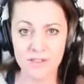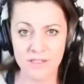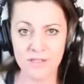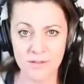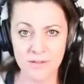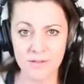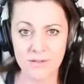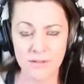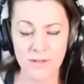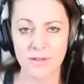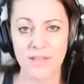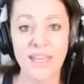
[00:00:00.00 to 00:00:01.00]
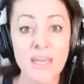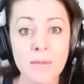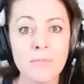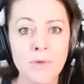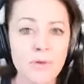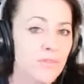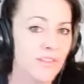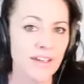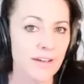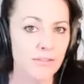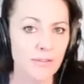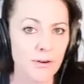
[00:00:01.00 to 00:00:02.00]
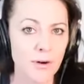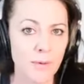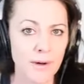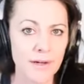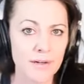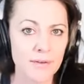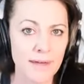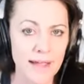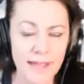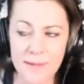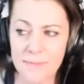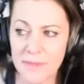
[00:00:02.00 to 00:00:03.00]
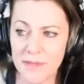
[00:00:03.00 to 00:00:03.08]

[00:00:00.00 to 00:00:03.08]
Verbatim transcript: to keep moving forward, right?